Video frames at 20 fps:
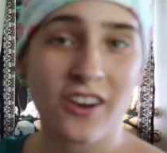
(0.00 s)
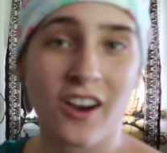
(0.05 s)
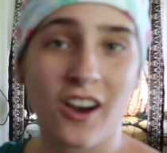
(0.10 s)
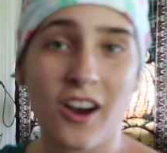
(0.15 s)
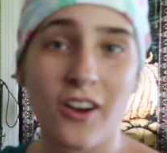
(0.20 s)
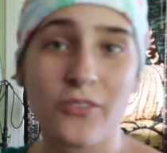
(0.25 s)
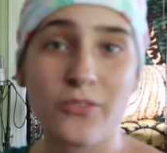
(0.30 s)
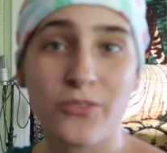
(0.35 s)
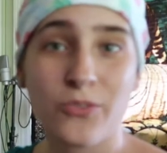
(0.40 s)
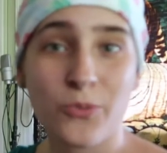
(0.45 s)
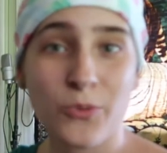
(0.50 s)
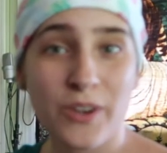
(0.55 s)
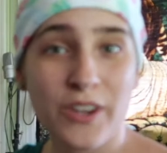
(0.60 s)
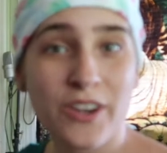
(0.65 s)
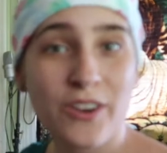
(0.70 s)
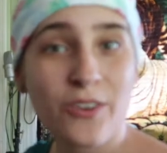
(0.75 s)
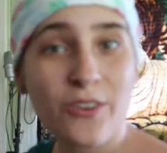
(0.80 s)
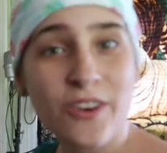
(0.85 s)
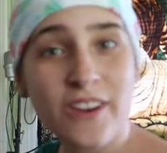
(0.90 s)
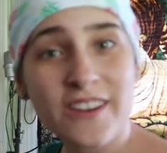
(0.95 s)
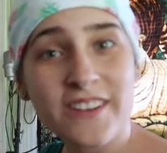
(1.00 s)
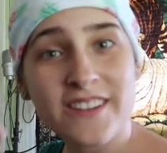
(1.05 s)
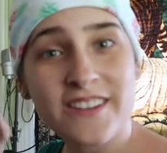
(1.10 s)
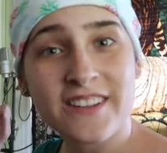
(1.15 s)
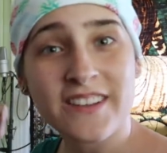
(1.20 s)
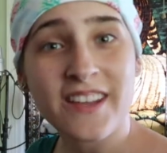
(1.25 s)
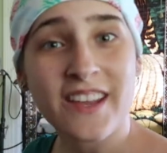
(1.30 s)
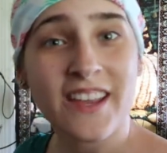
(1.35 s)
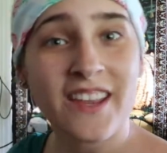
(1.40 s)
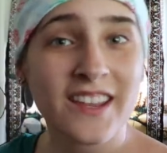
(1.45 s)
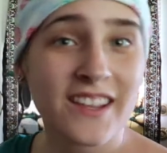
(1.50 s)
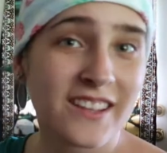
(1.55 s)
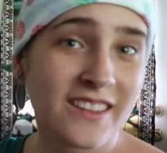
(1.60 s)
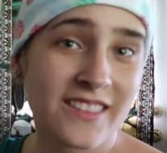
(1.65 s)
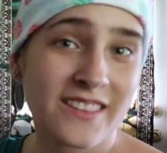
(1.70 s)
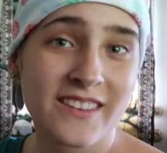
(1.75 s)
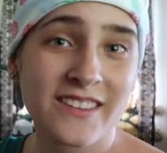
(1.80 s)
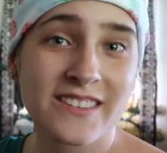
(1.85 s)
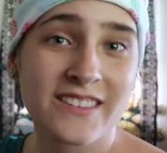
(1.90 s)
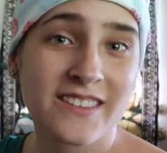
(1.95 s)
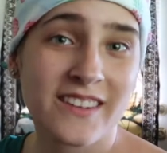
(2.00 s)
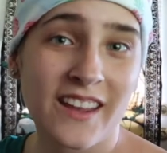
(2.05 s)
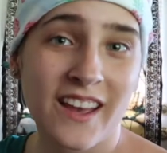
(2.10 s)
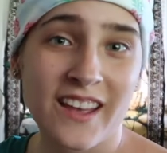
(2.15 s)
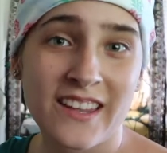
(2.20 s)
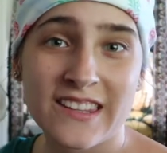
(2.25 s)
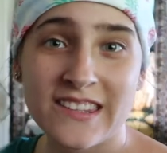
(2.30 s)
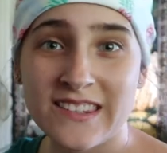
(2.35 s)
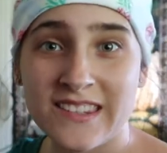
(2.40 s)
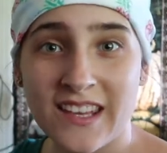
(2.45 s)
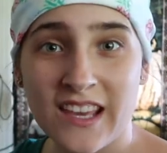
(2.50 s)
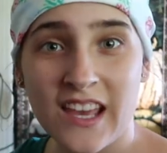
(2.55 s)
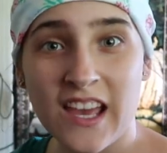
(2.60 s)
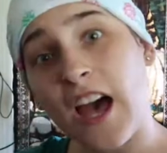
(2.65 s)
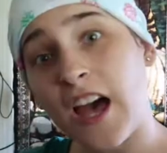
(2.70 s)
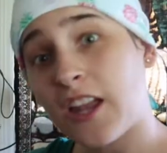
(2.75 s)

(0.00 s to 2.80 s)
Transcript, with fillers: off, we are going to take this desk